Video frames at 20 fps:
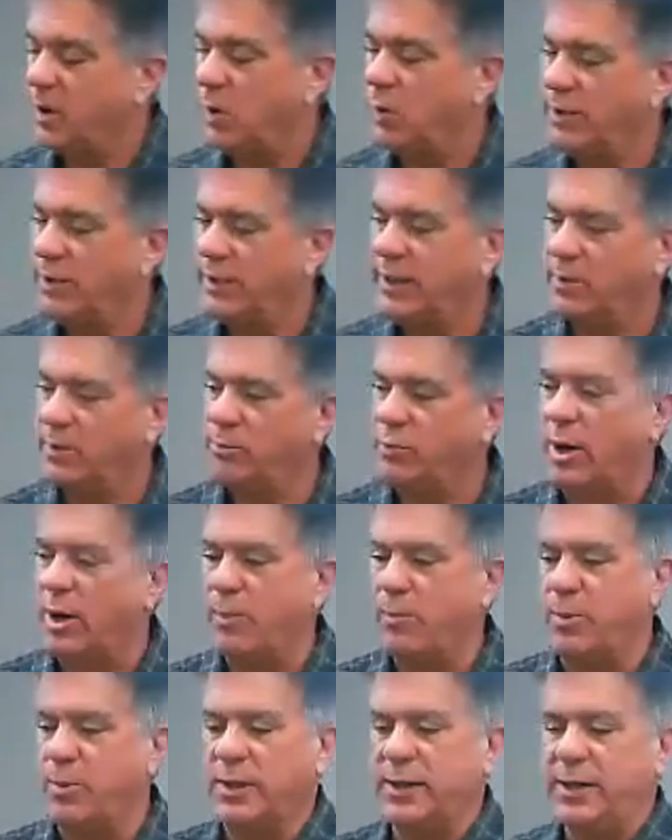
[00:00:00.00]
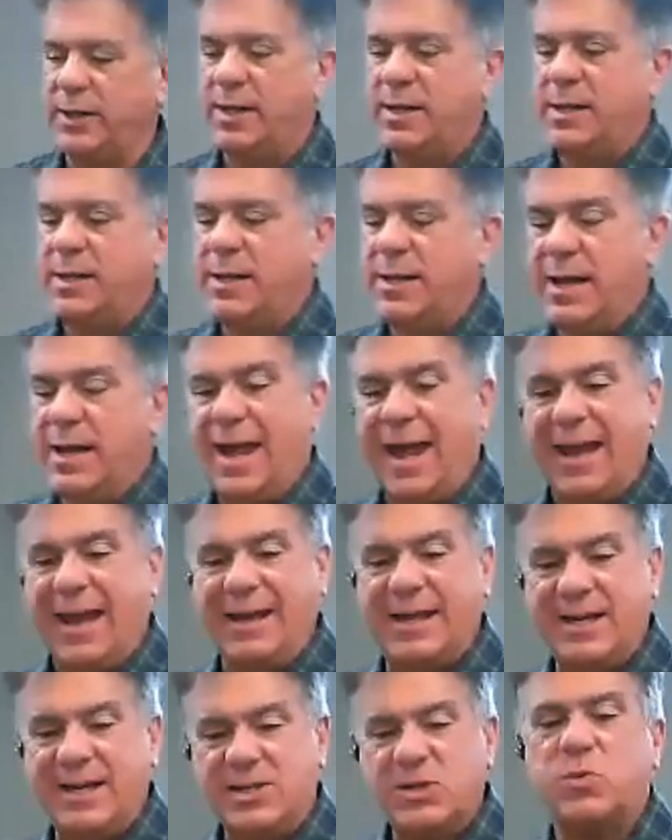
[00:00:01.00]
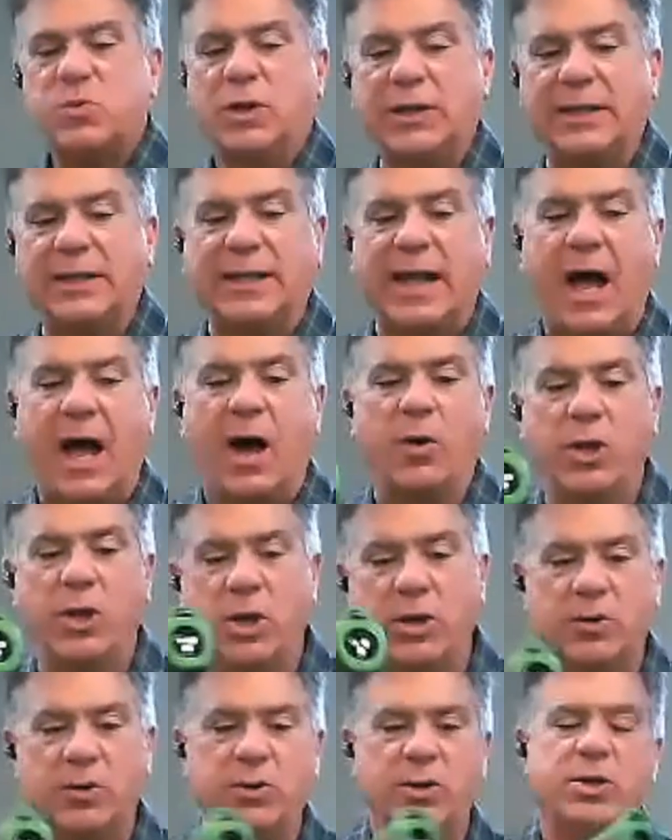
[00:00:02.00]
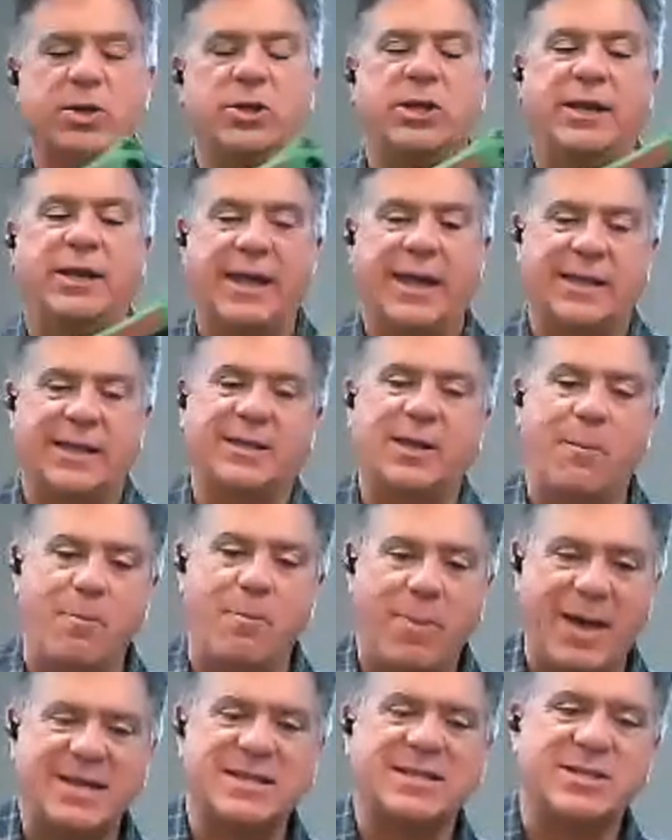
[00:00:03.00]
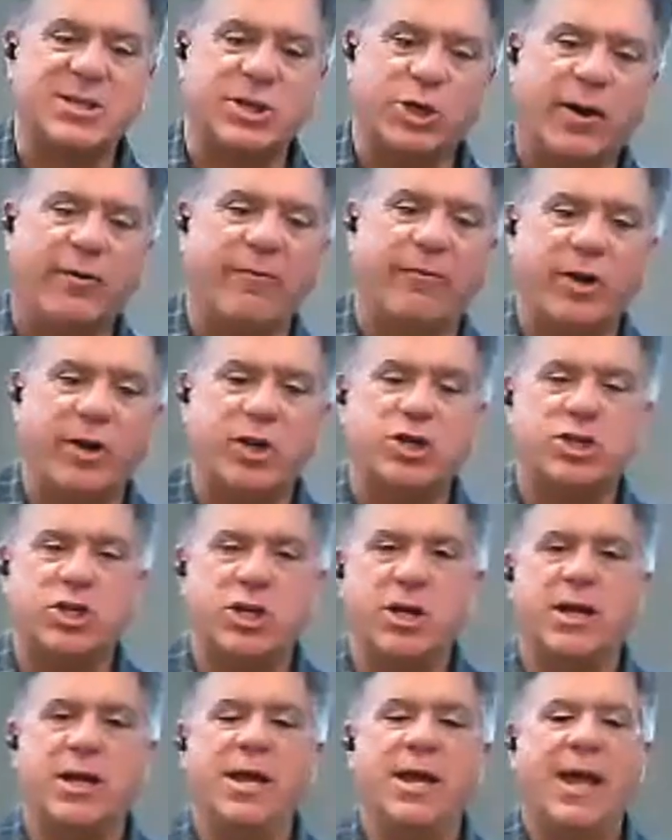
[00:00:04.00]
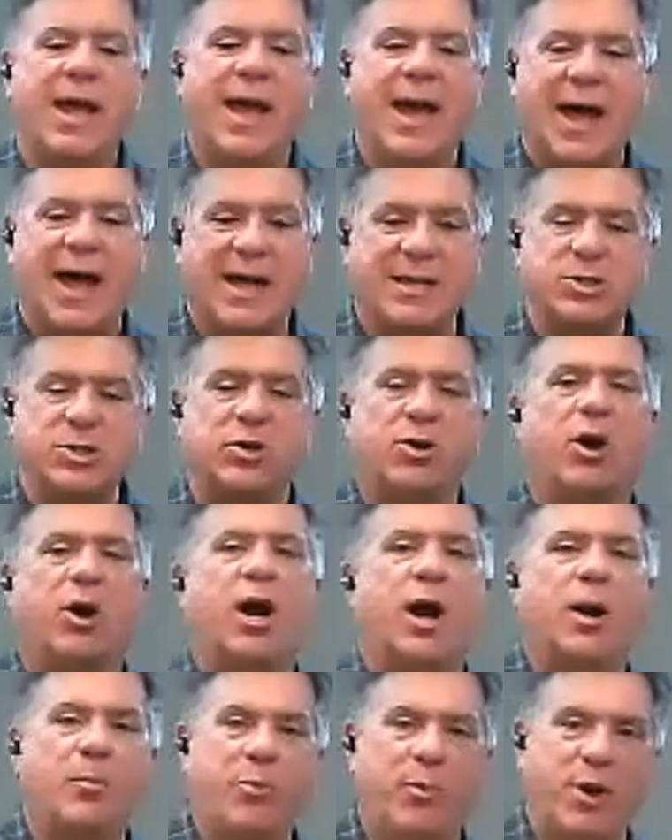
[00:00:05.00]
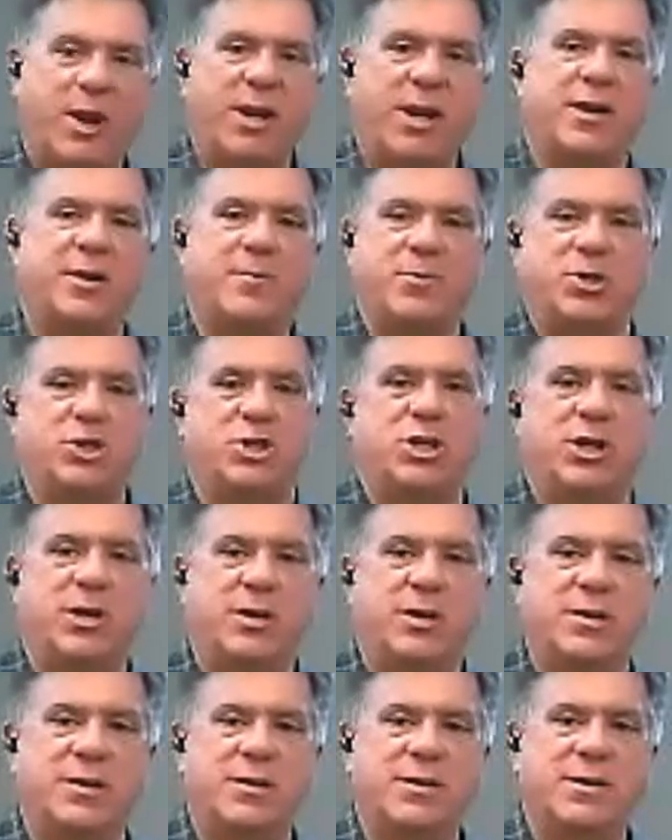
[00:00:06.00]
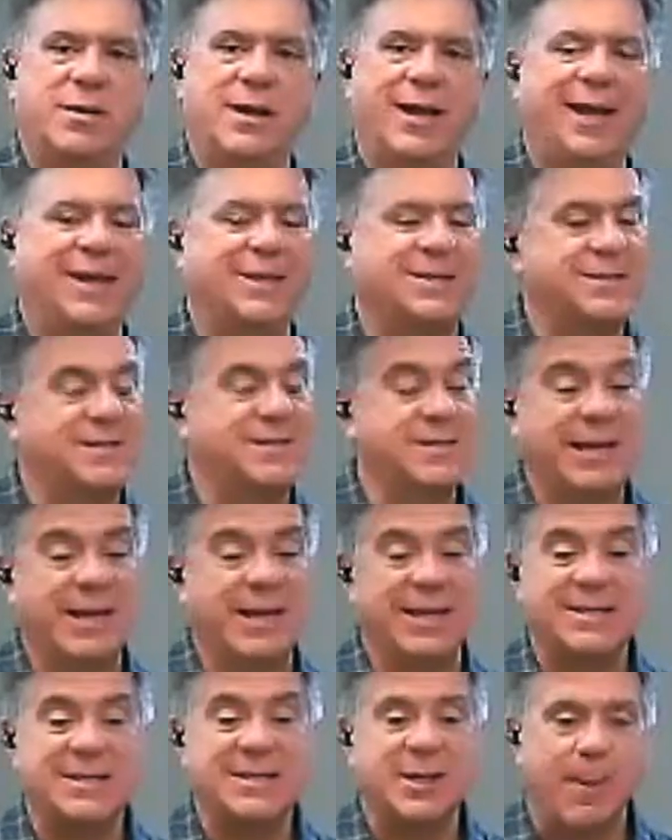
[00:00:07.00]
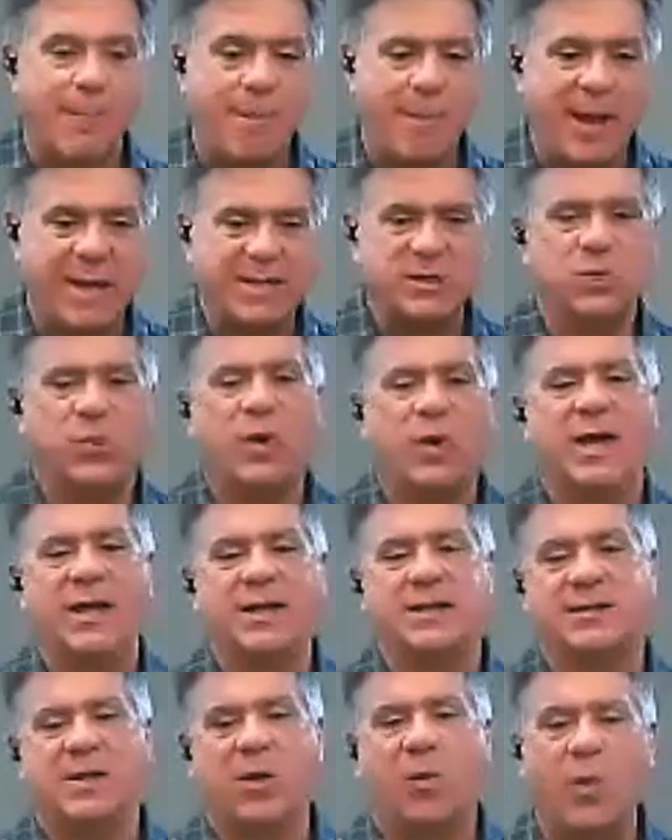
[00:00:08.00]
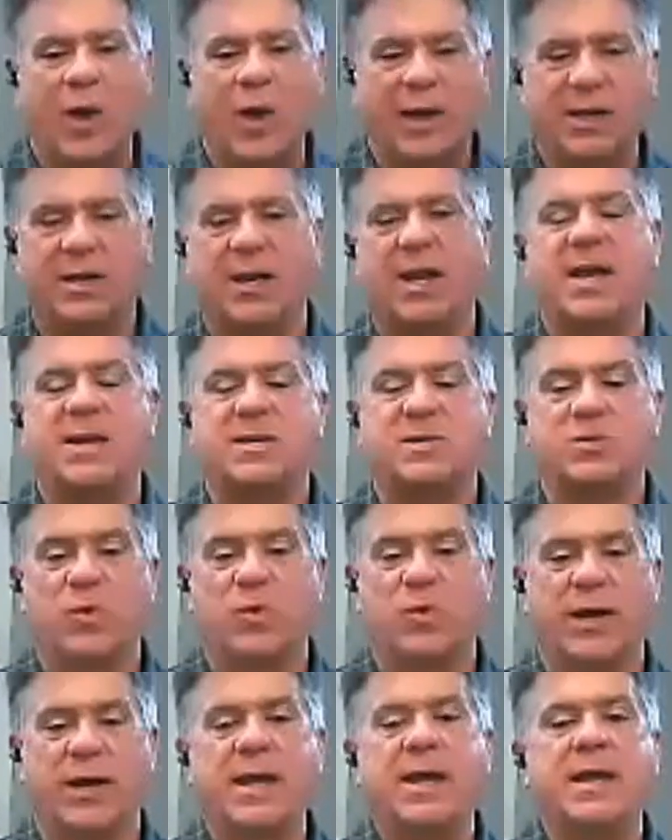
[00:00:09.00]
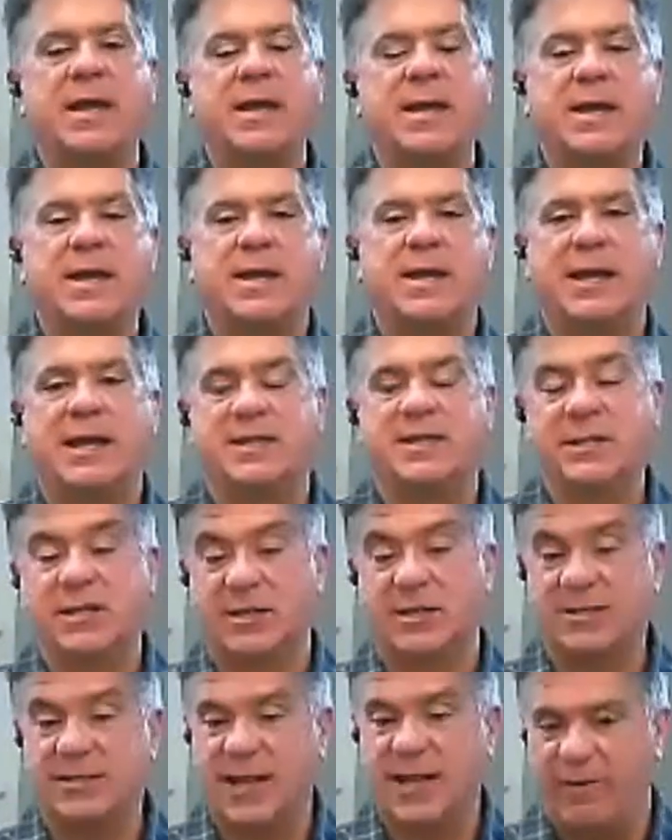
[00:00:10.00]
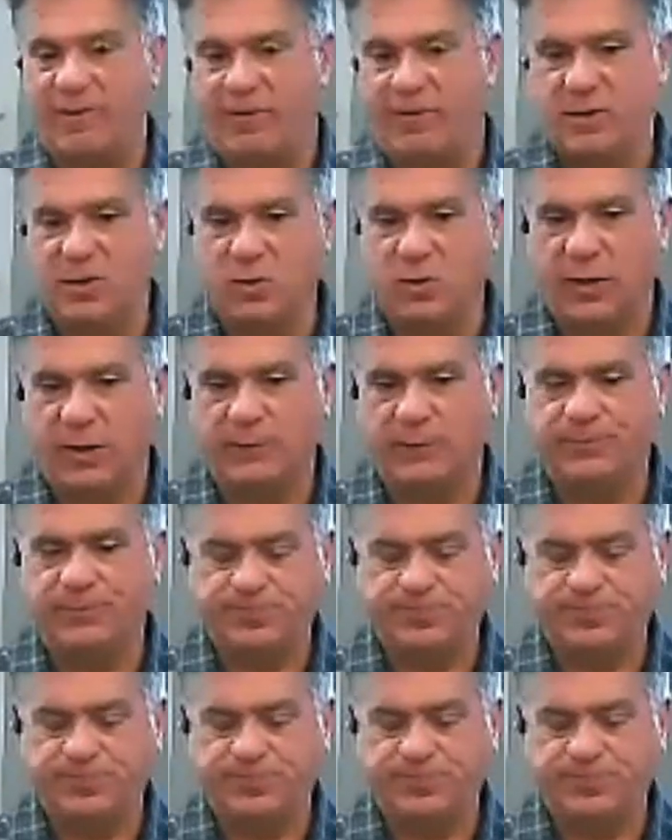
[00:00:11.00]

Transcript: Holding it properly. And this will allow you to get the best coverage as you're operating the machine. It's the best way, it's the recognized way, it's the safest way.